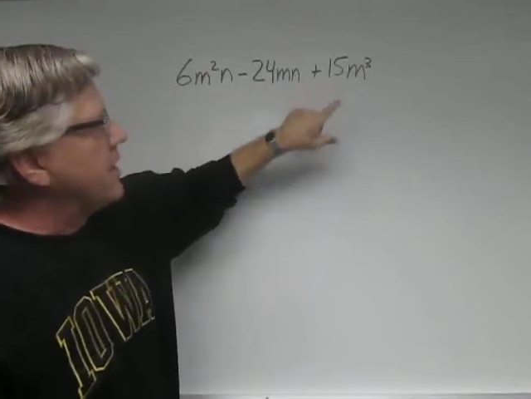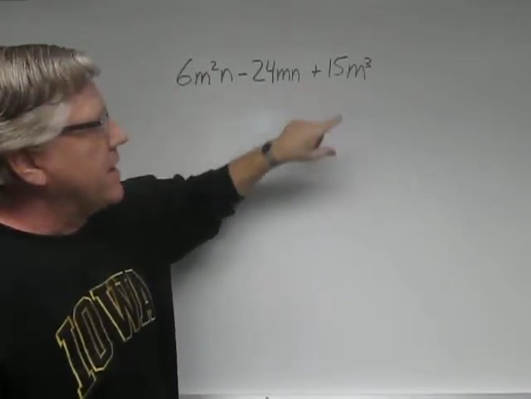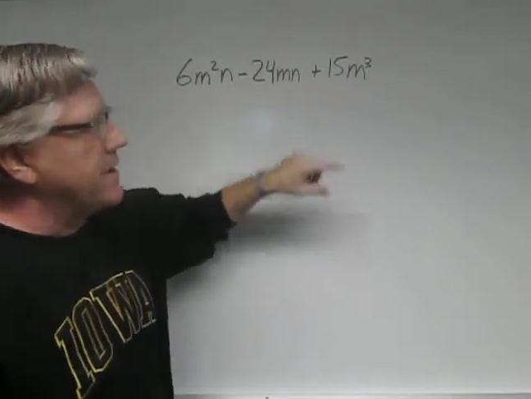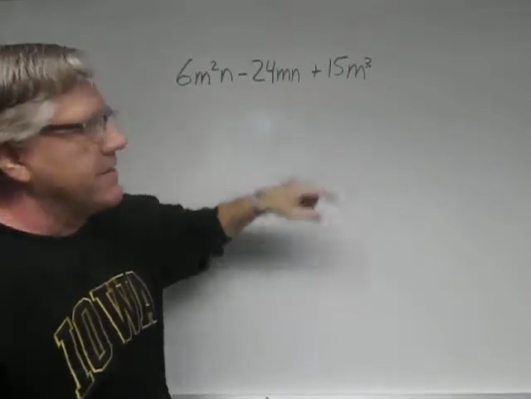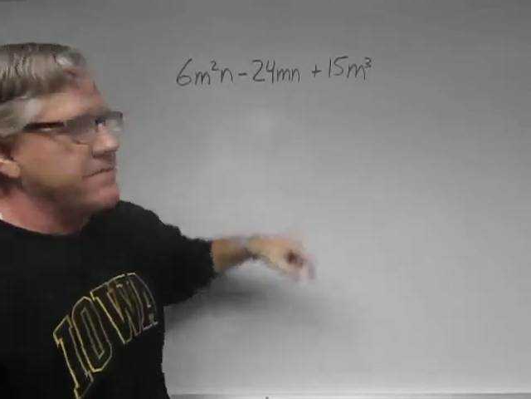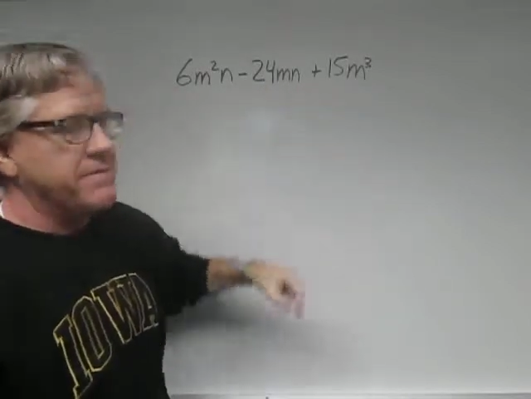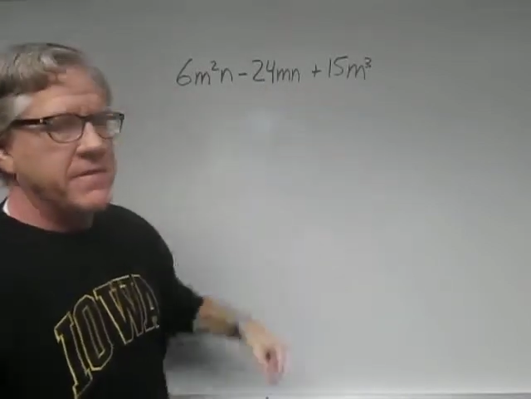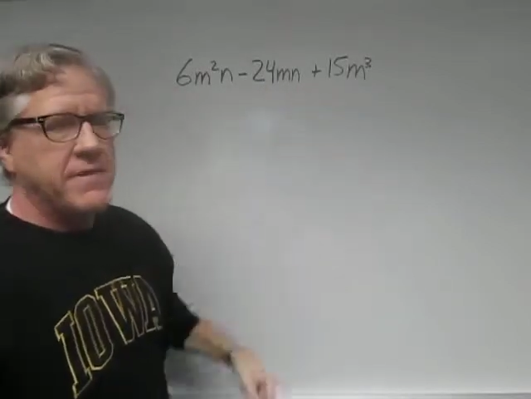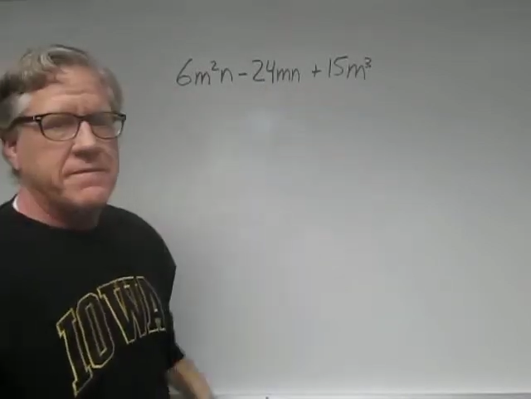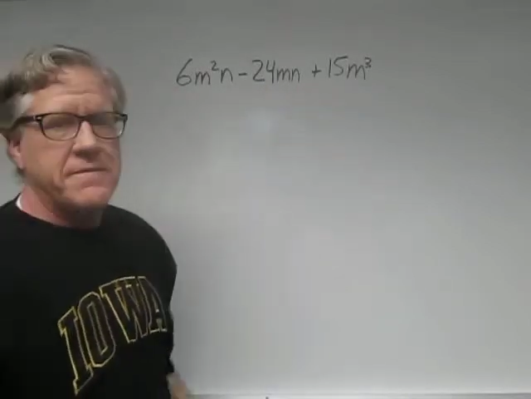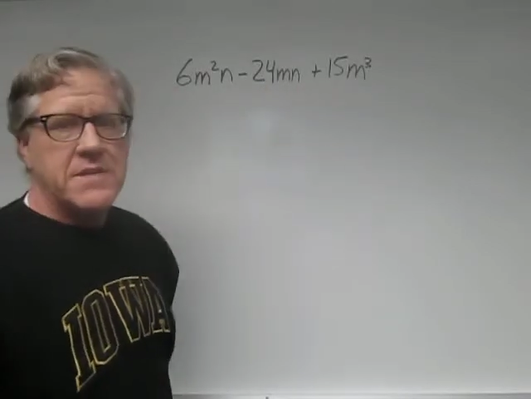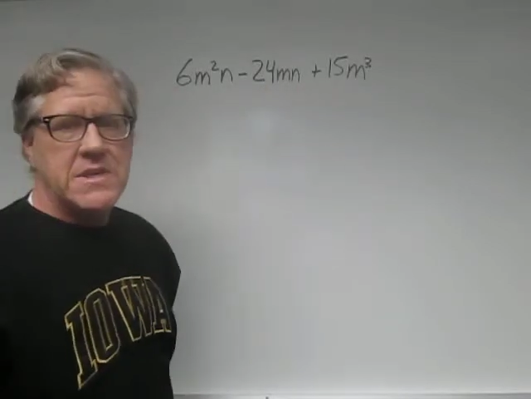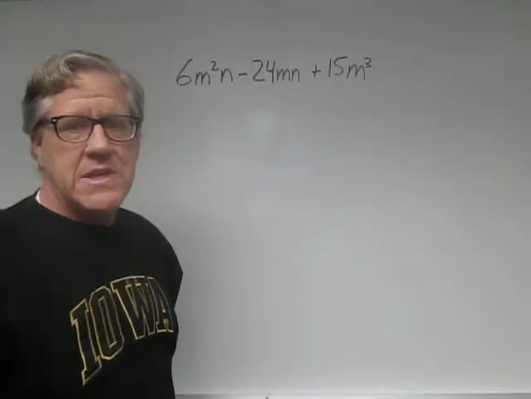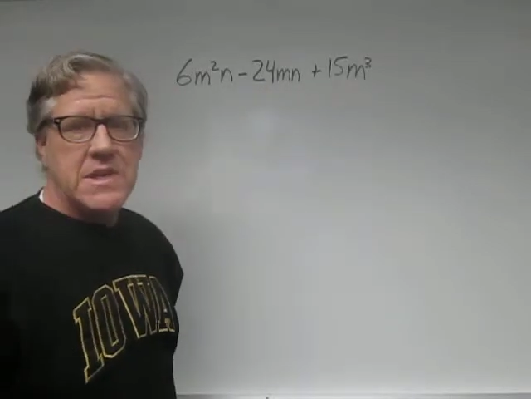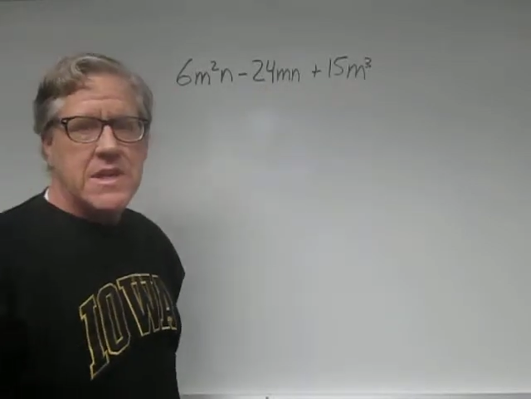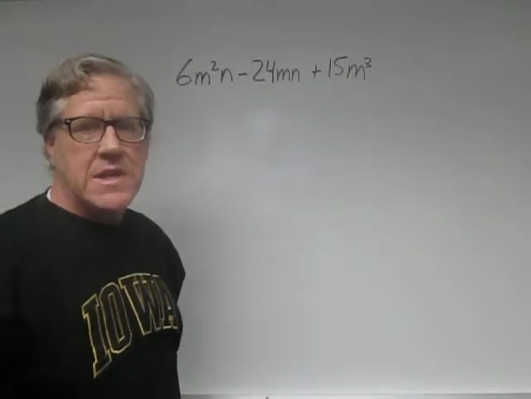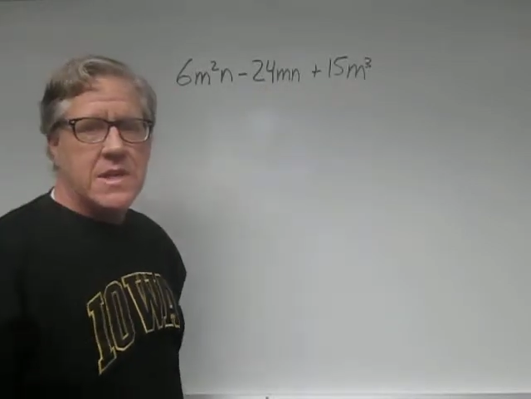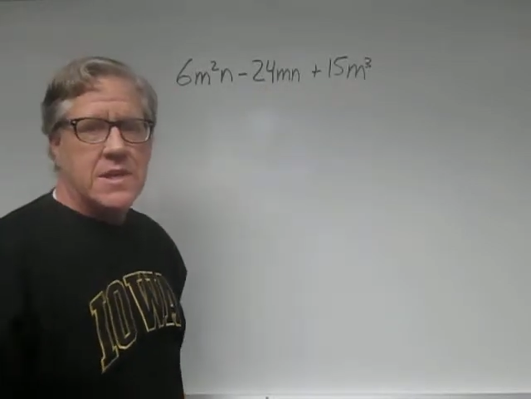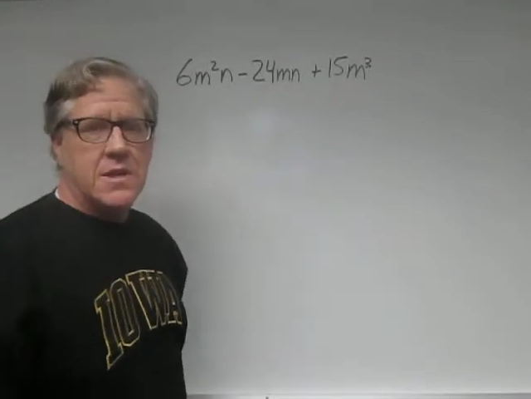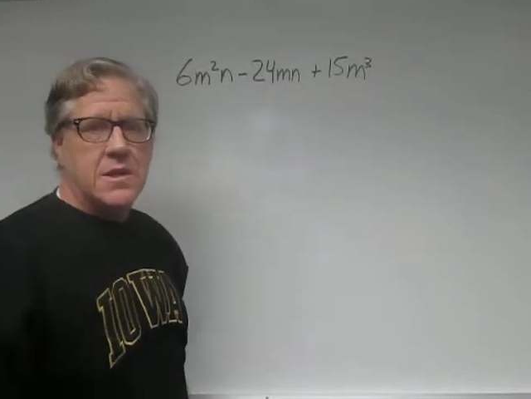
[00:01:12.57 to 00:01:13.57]
and
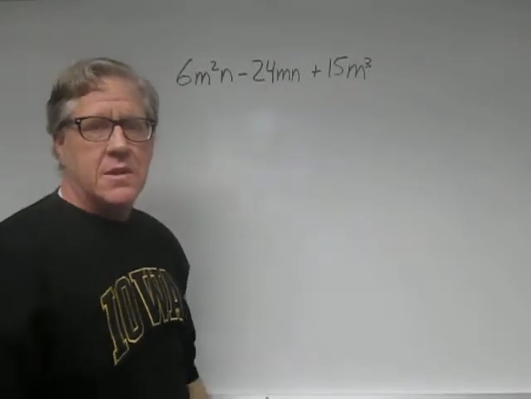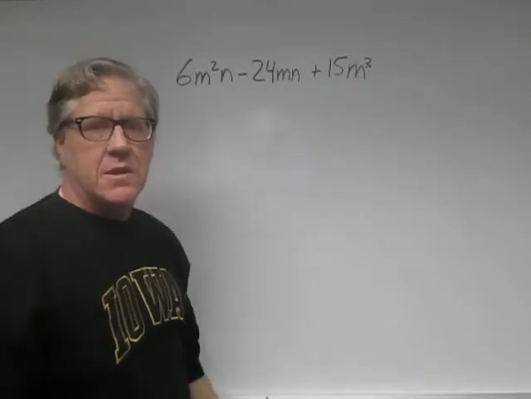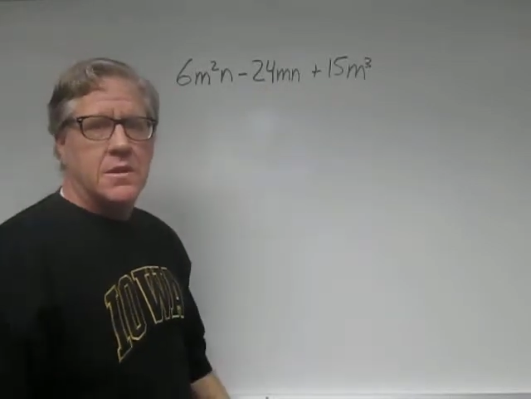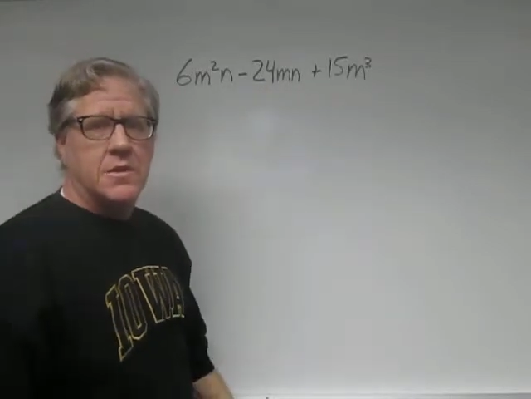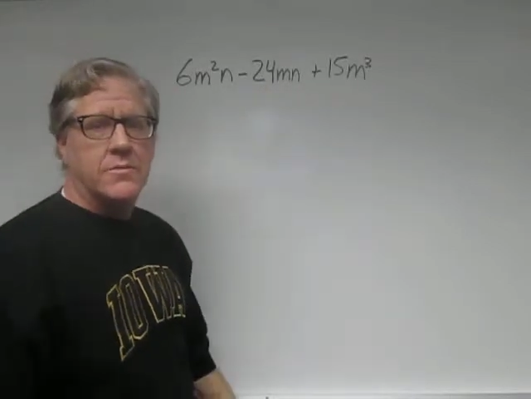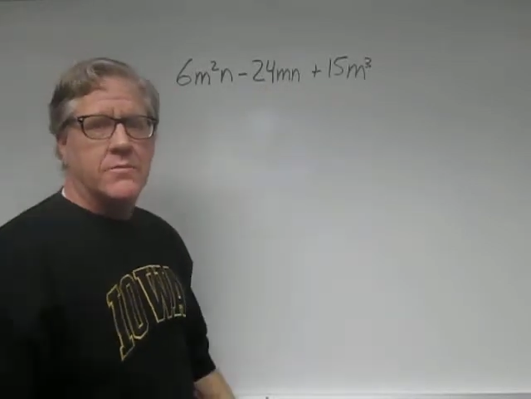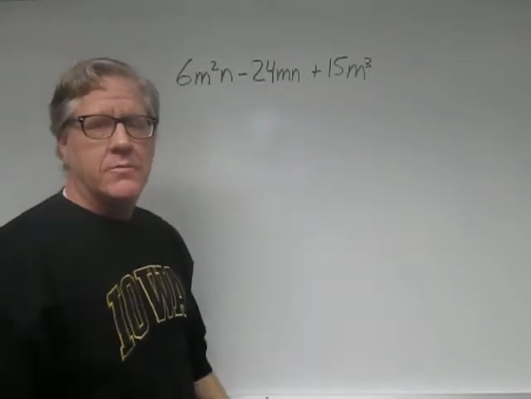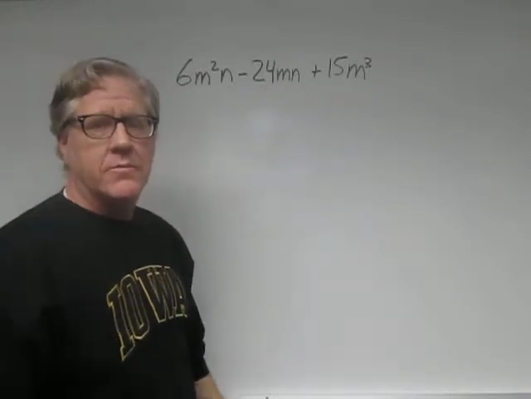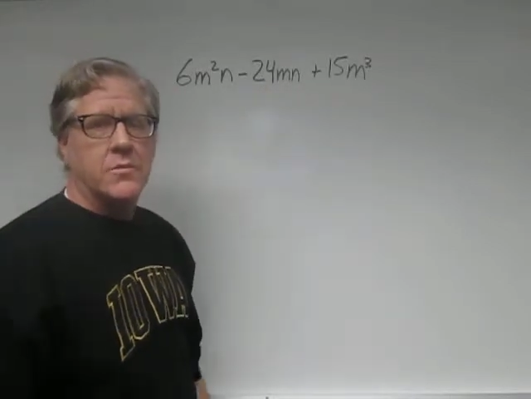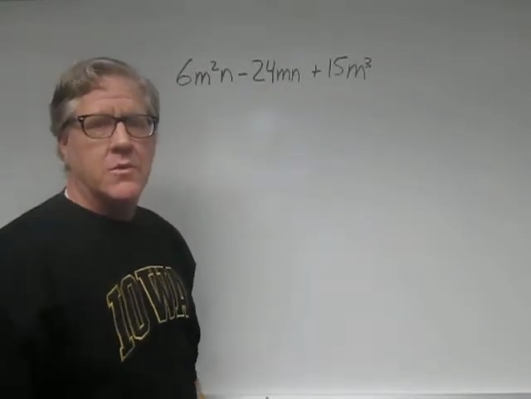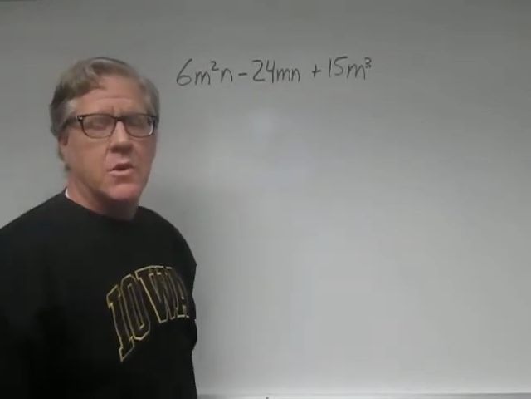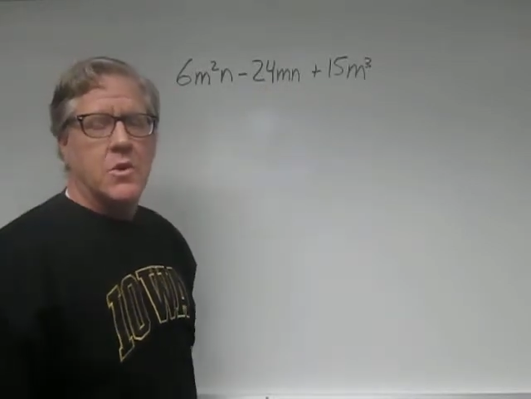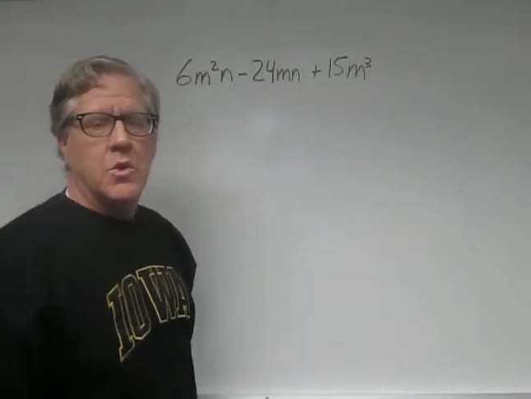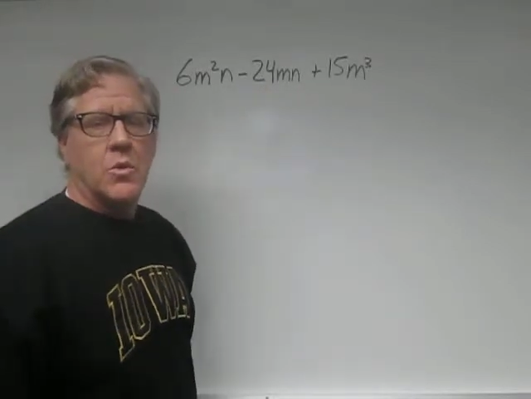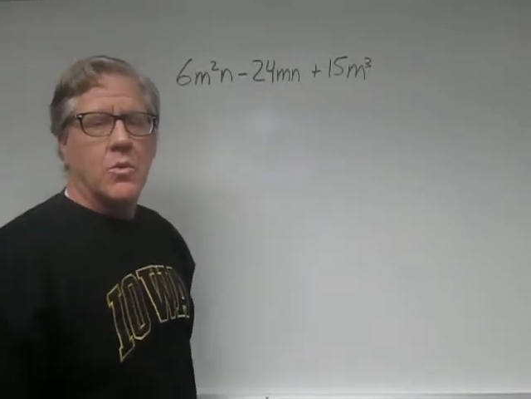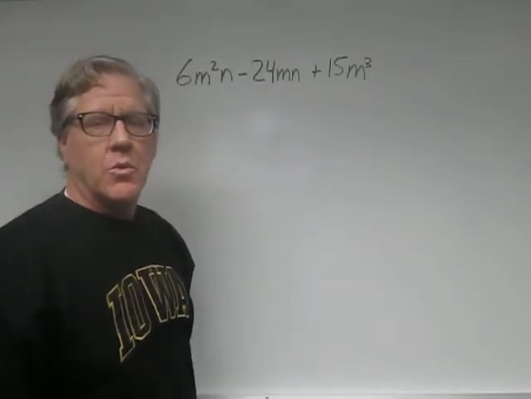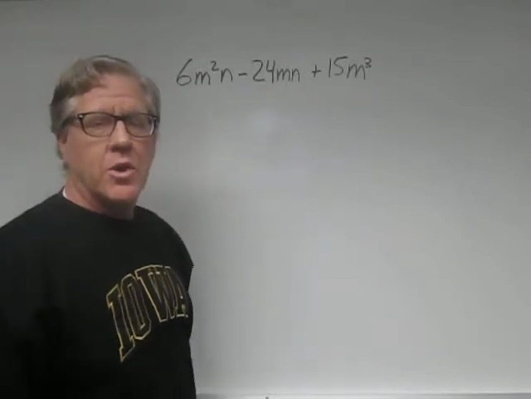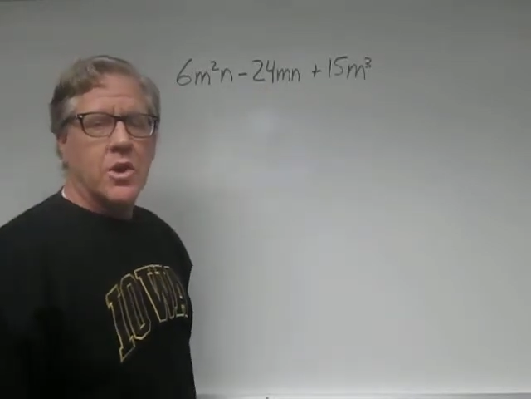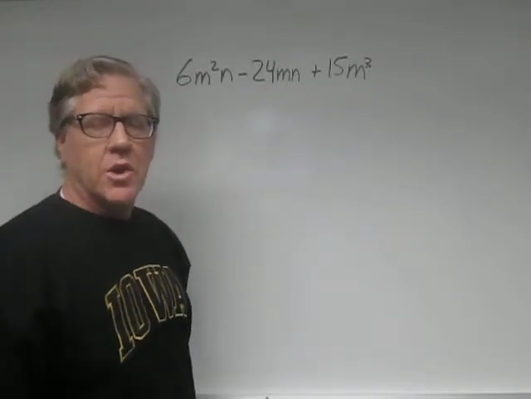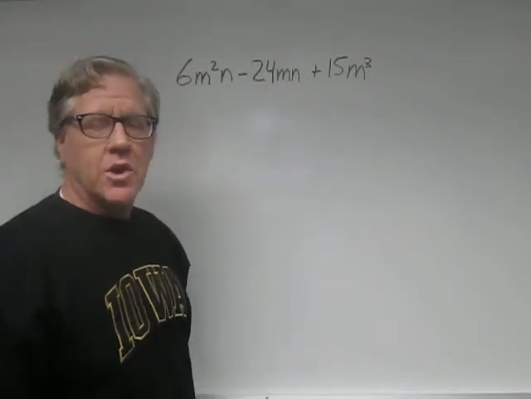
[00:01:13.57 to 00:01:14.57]
15.
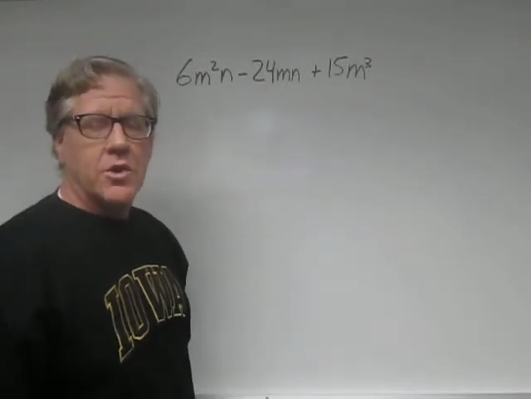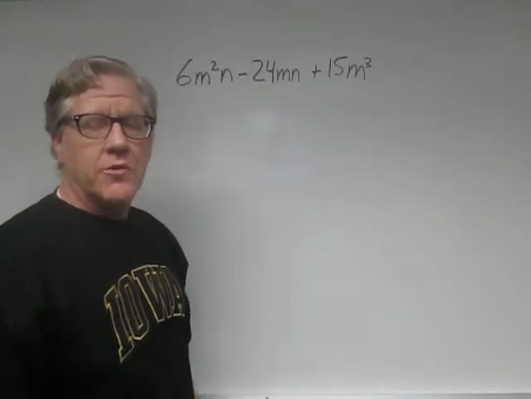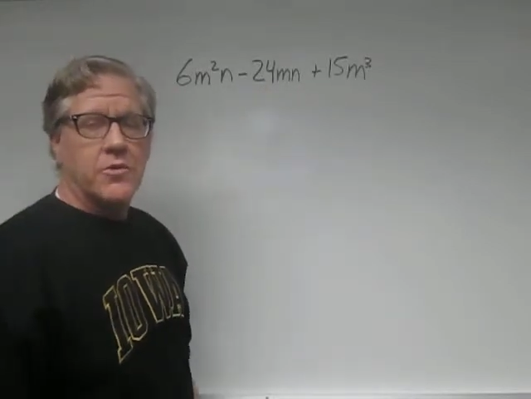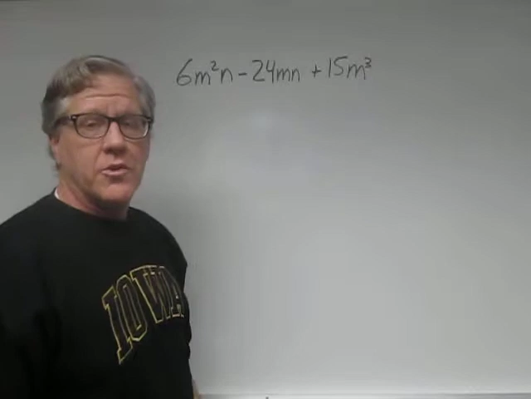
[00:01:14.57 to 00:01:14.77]
We're going to look